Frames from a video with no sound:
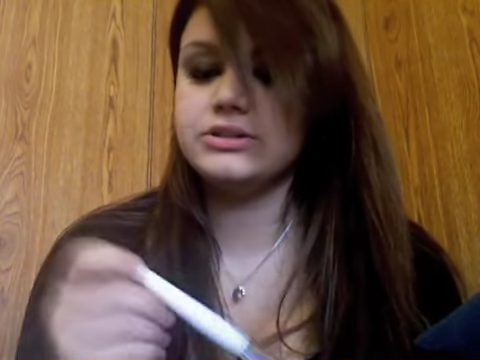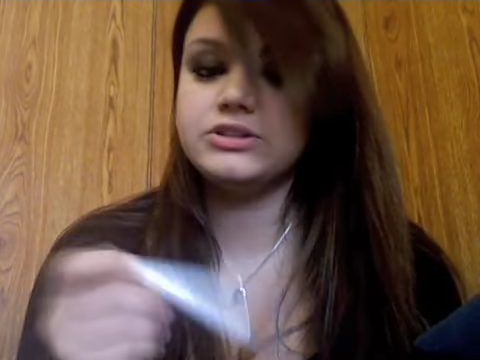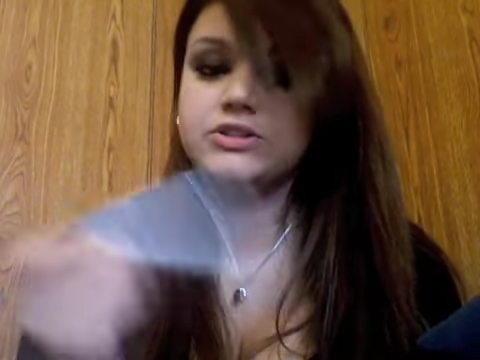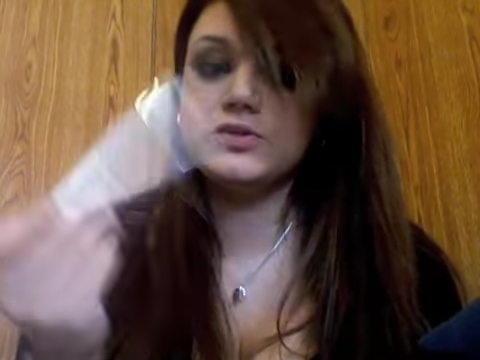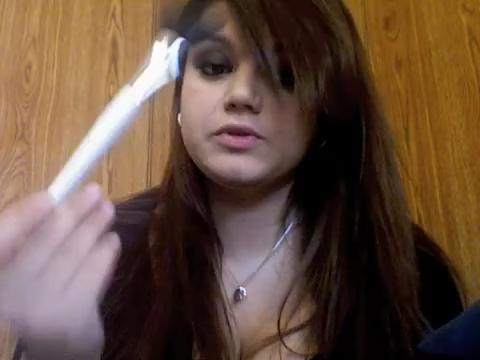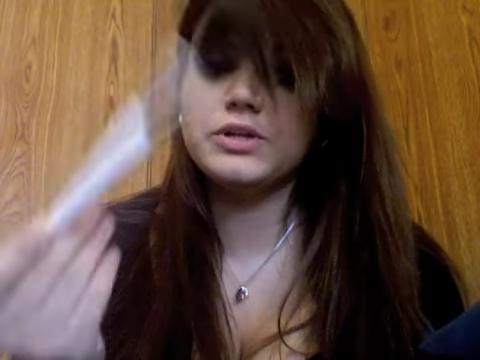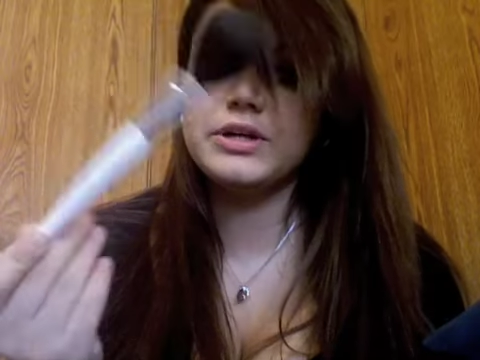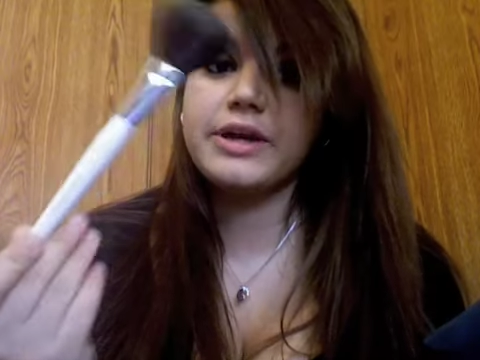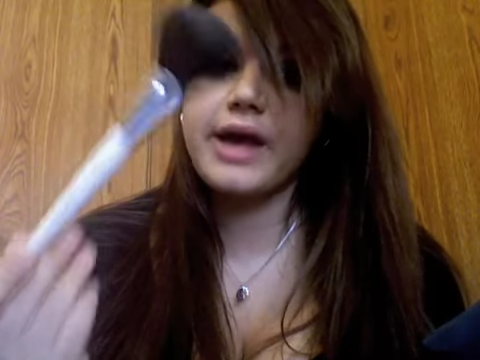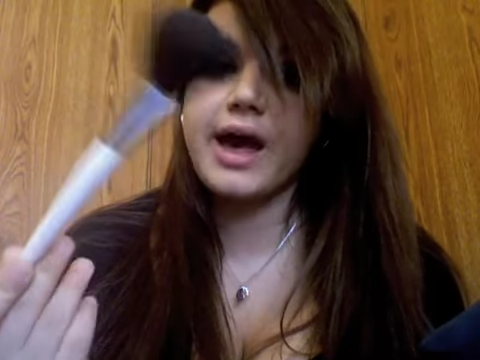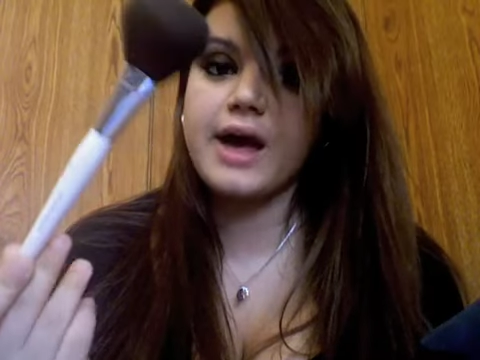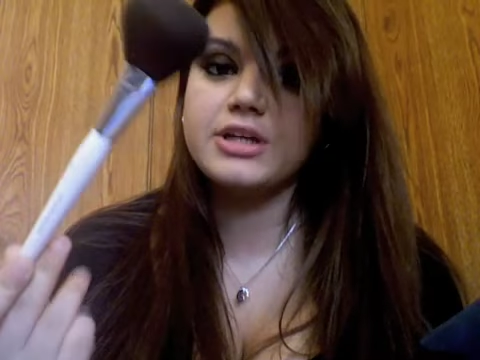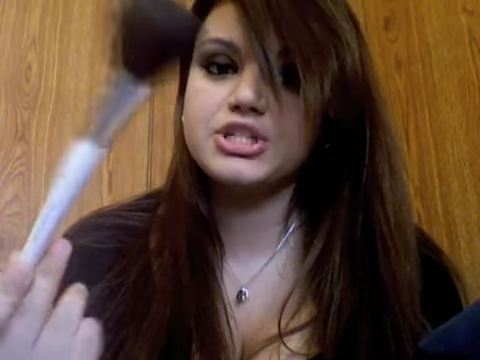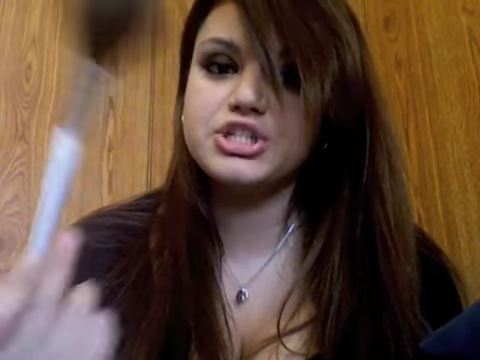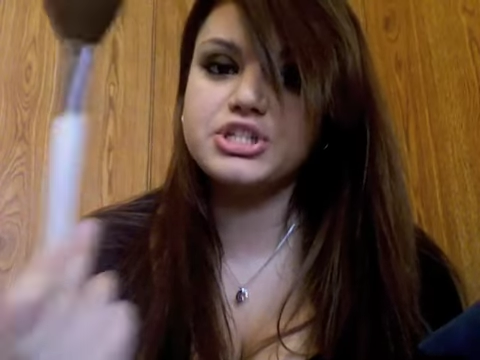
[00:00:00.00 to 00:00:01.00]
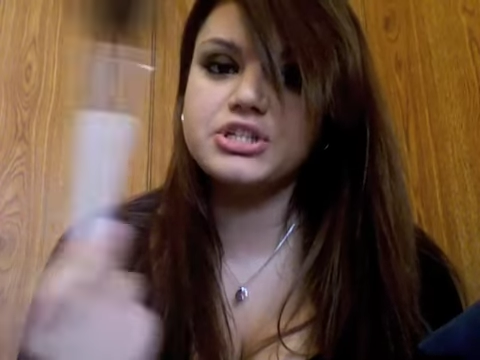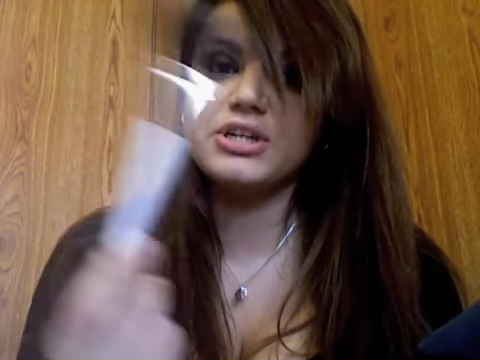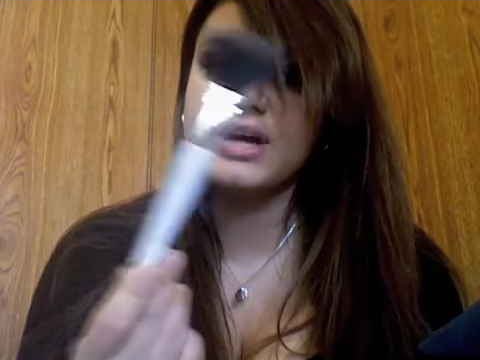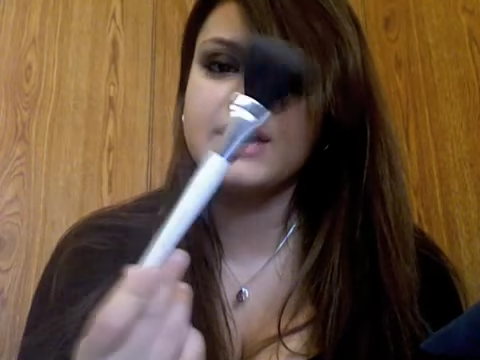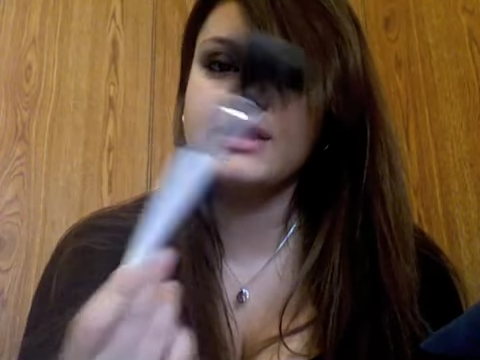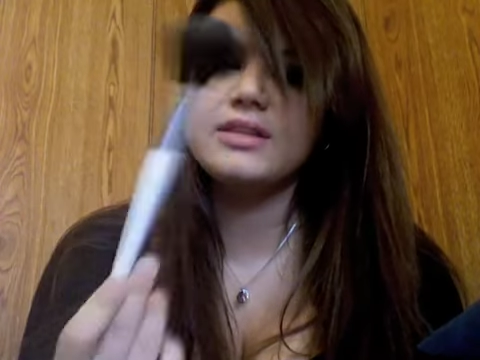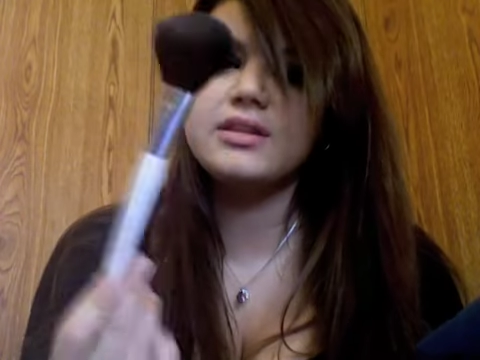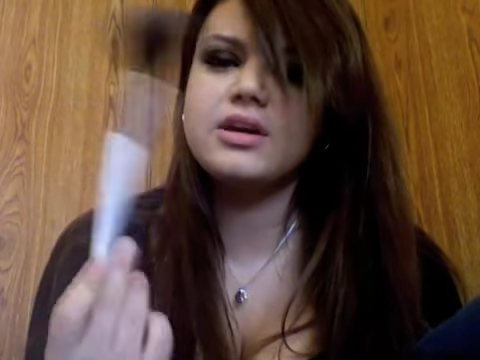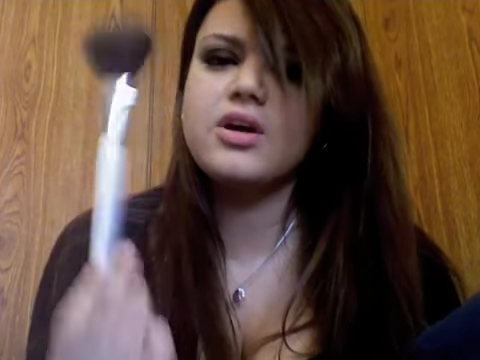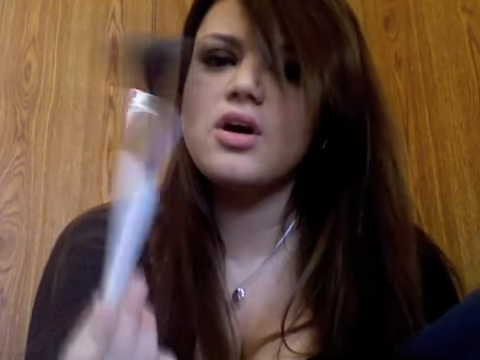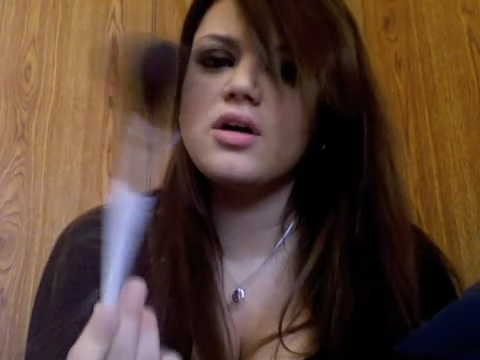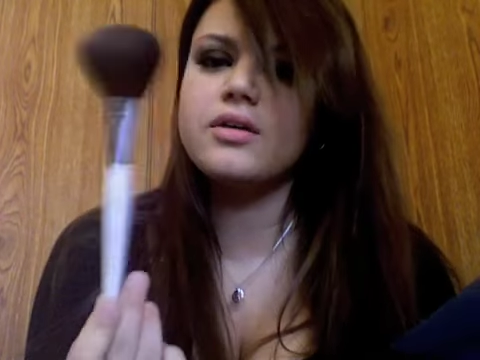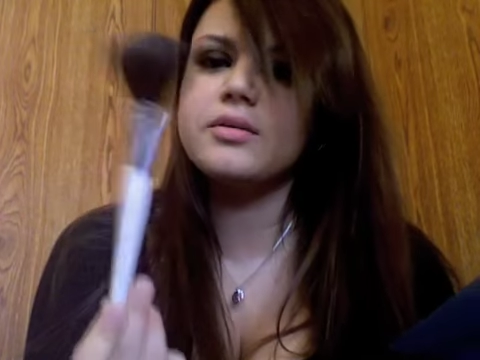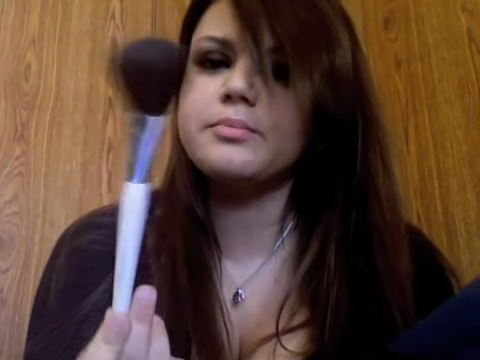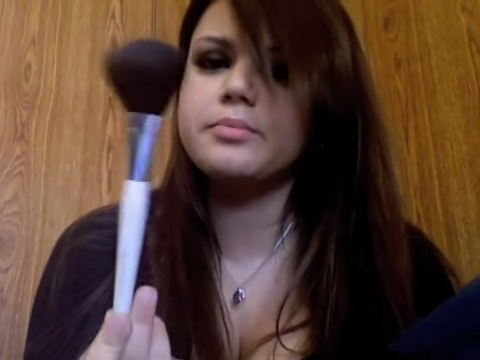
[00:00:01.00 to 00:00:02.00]
Sonia Kashuk. I think they
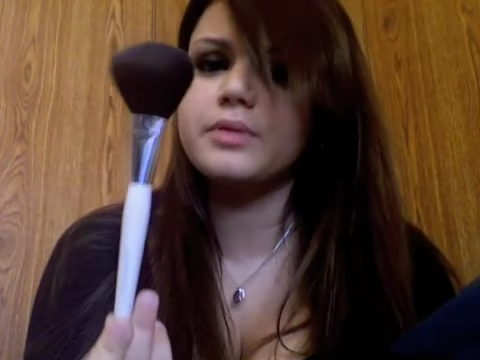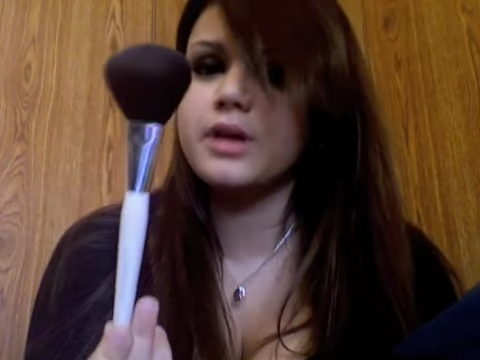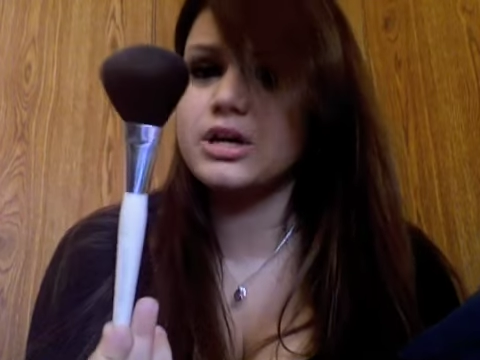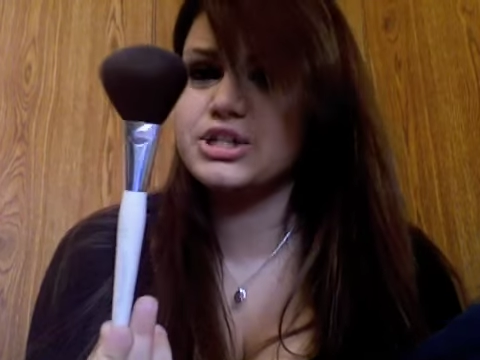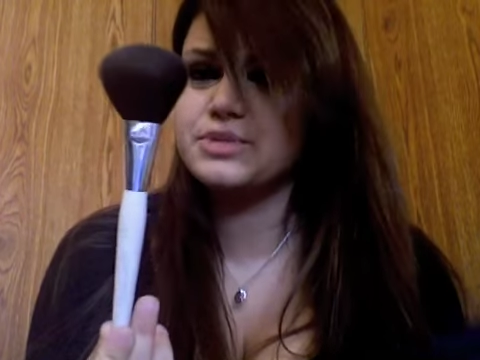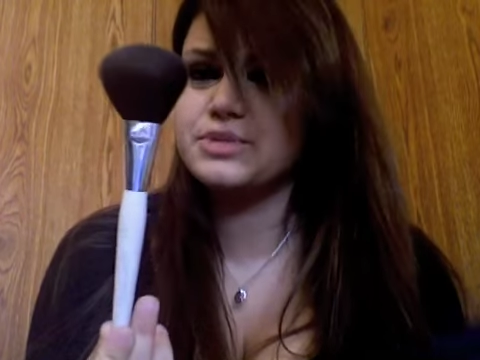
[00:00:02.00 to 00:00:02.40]
call it a blush